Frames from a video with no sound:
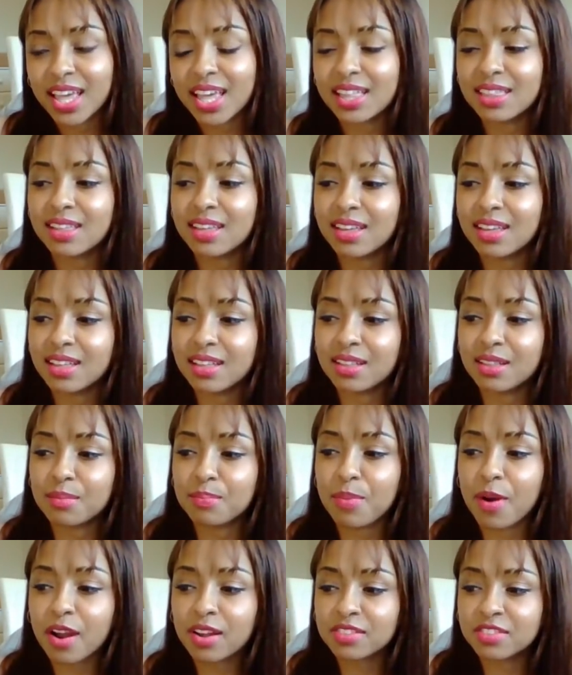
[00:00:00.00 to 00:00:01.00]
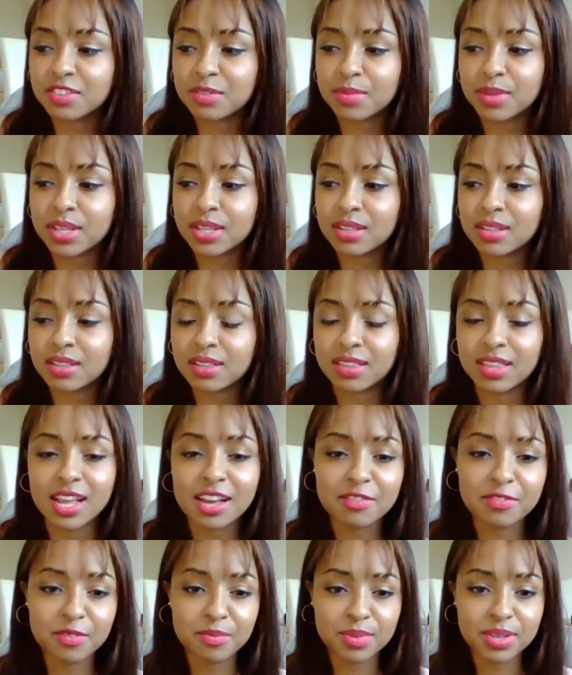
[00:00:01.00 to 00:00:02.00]
And then Park Jimin,
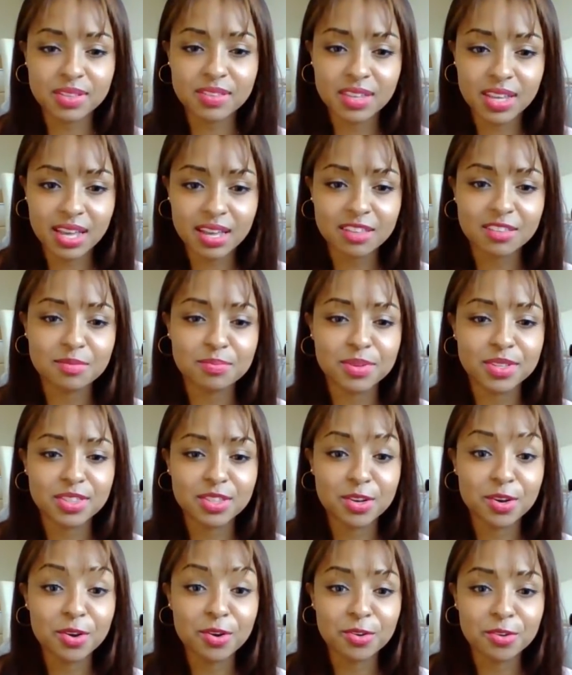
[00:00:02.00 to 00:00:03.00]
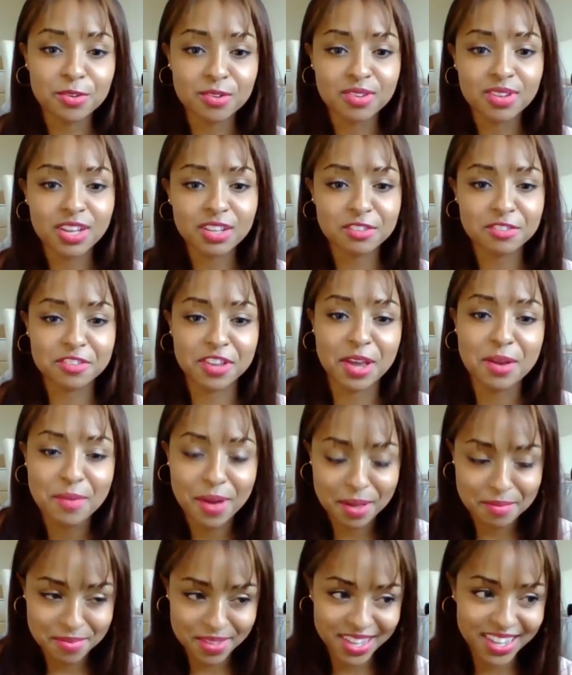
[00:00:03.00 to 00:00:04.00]
not from BTS, but the girl under
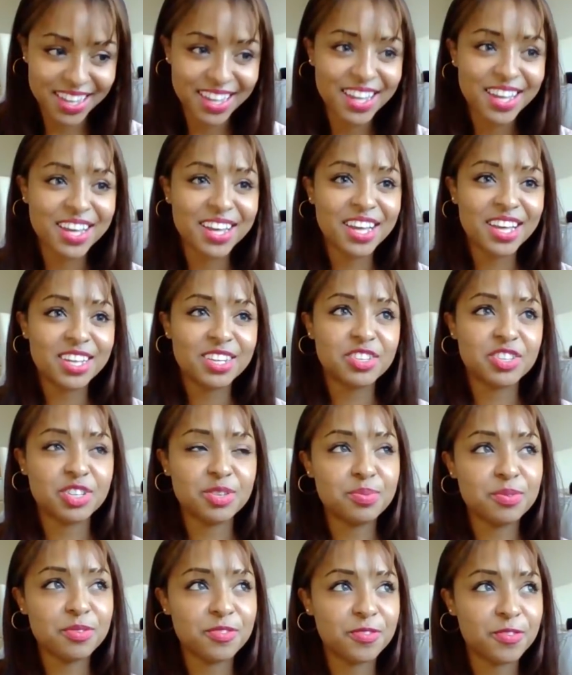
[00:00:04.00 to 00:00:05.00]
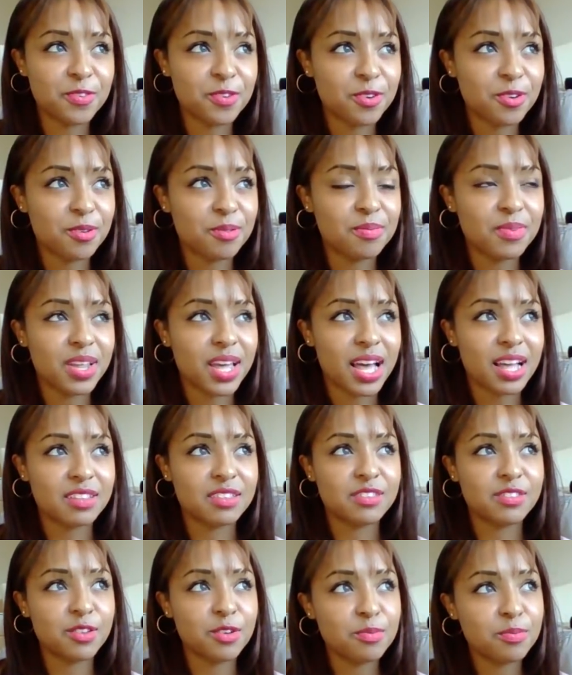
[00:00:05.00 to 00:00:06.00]
JYP, she performed
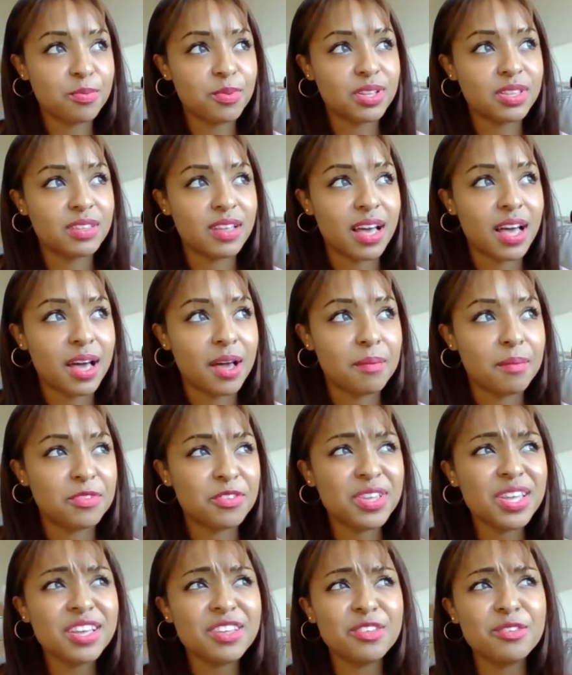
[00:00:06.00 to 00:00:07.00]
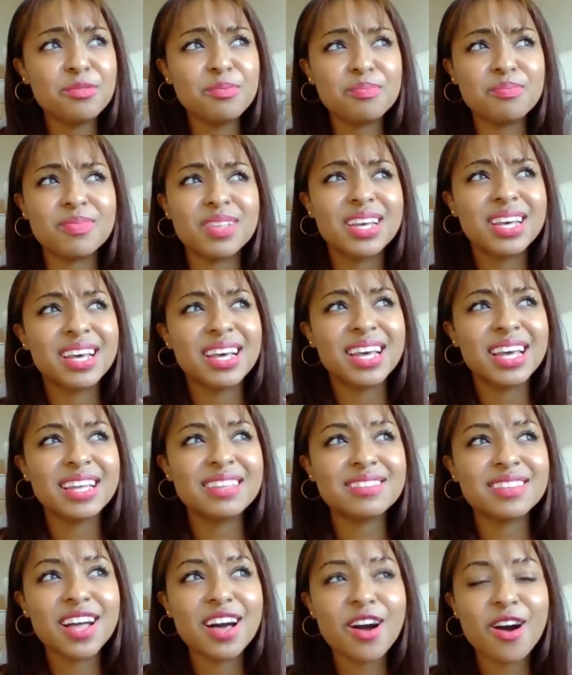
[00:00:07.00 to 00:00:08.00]
at Soap one time. So yeah,
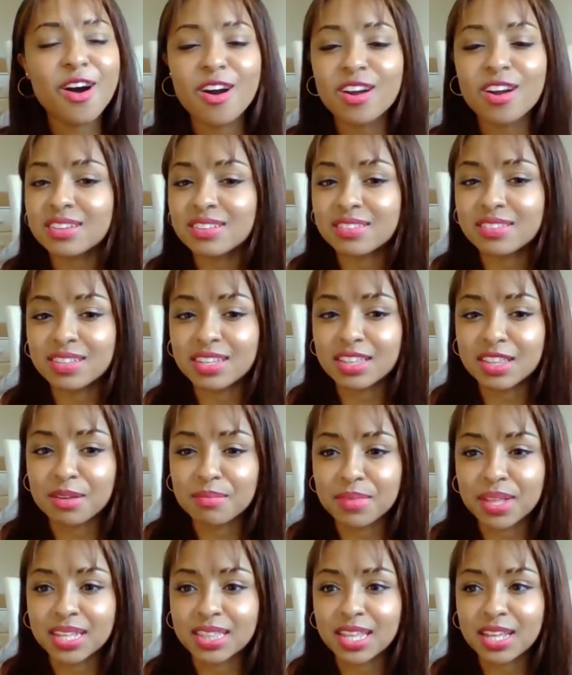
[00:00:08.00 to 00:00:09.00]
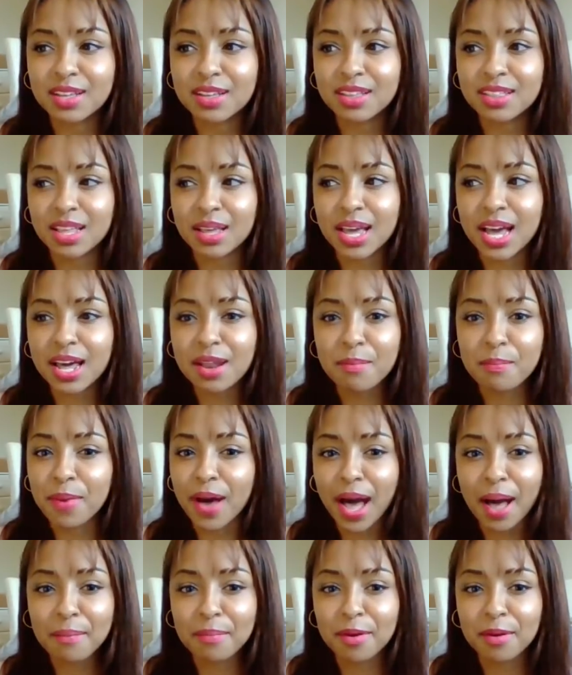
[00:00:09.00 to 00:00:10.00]
it's not hard to see them. Like they kind of
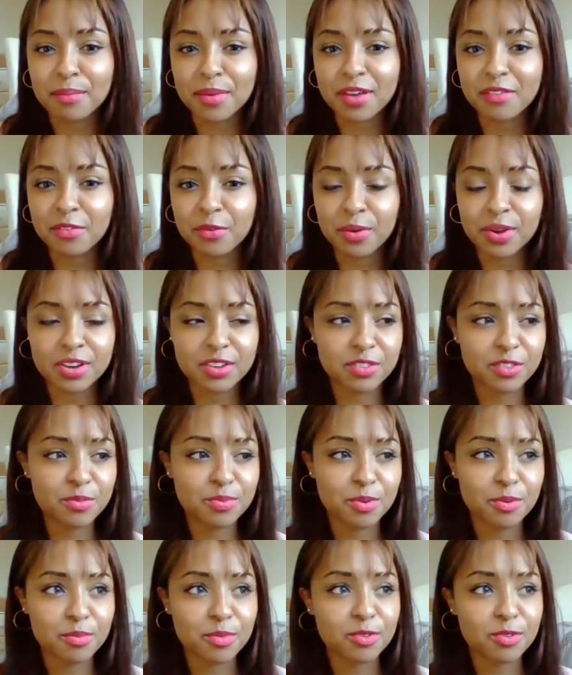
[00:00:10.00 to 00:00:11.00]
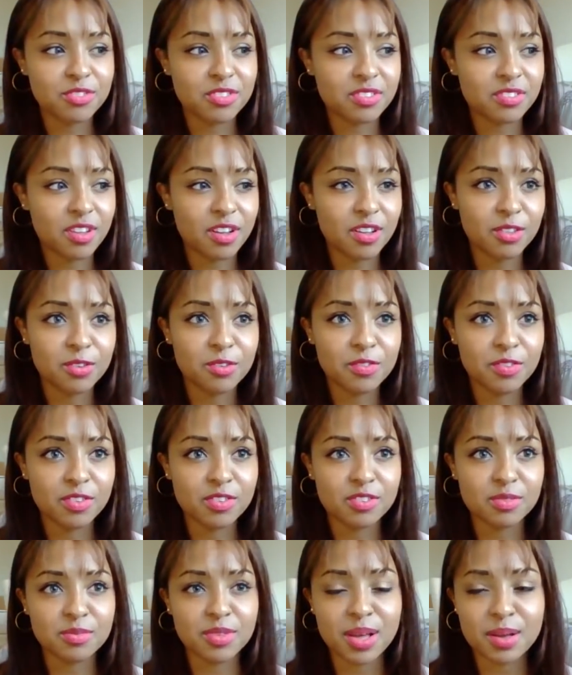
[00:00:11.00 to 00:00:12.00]
pop up everywhere. They do promotions all over.
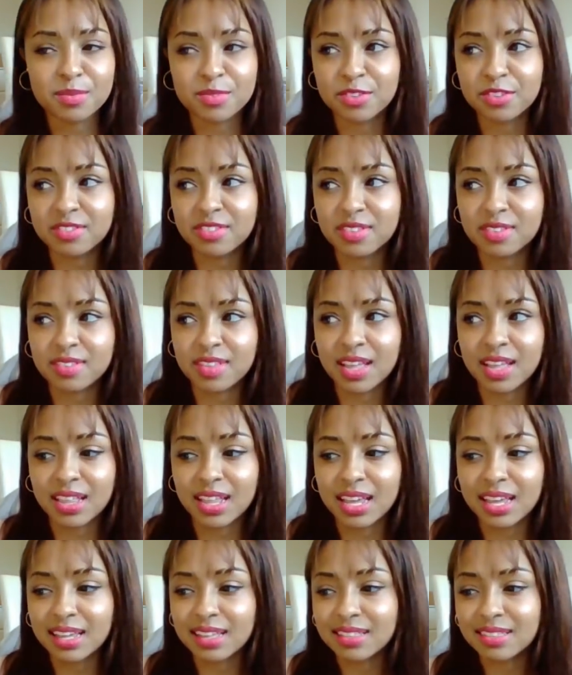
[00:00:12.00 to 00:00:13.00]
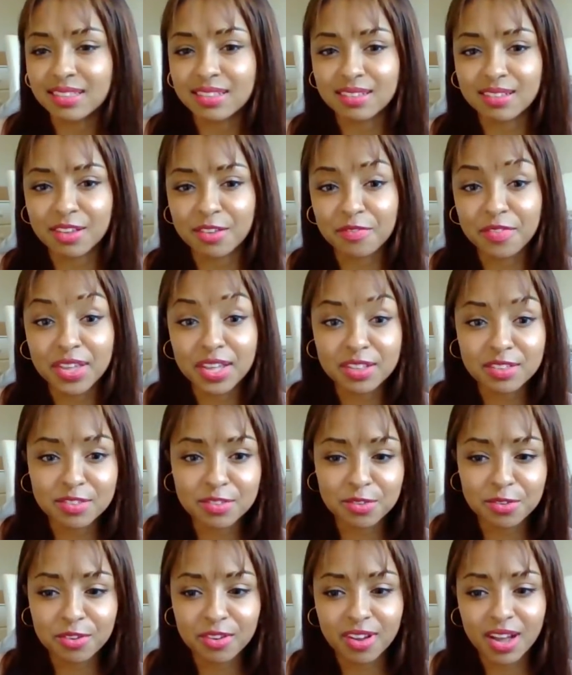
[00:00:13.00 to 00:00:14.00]
Sometimes they're just at like the convenience
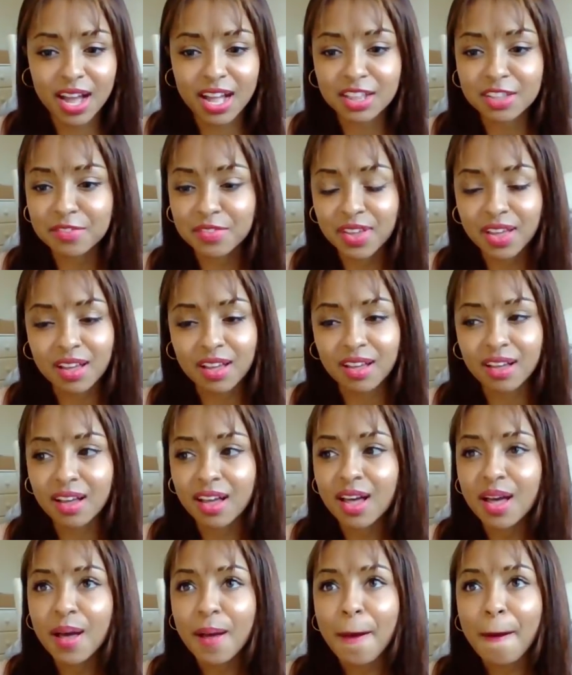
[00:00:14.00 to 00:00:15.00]
store or Olive Young.